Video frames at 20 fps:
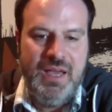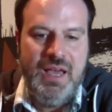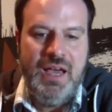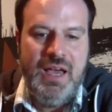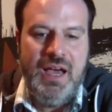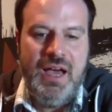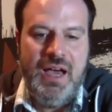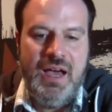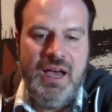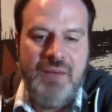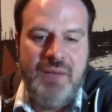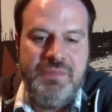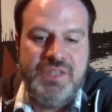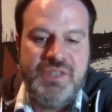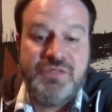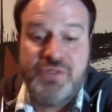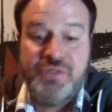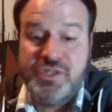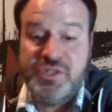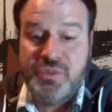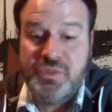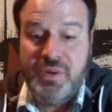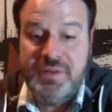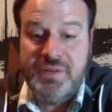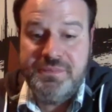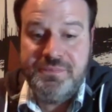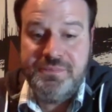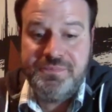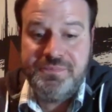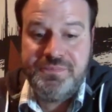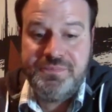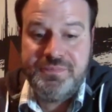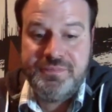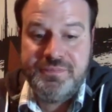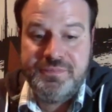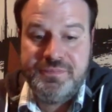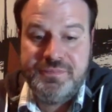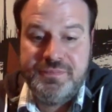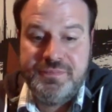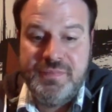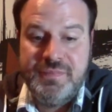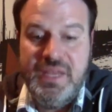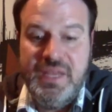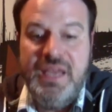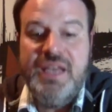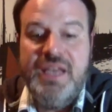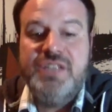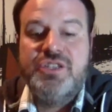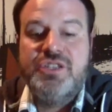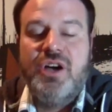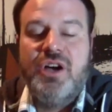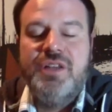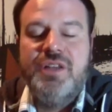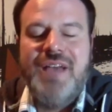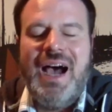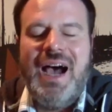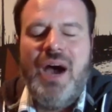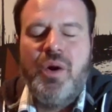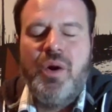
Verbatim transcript: Um, this first one is called Our